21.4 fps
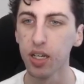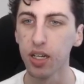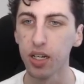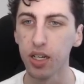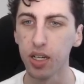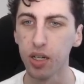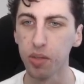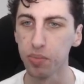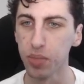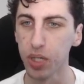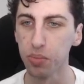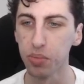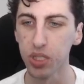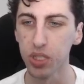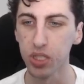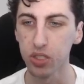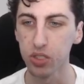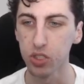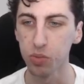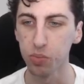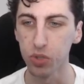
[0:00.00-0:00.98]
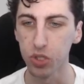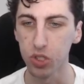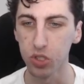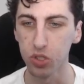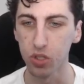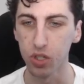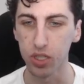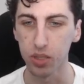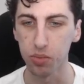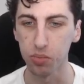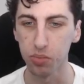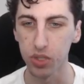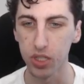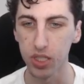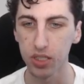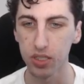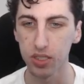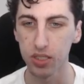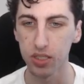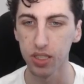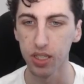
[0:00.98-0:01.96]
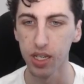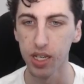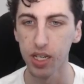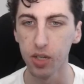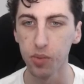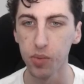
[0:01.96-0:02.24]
by being super strong in Blitz.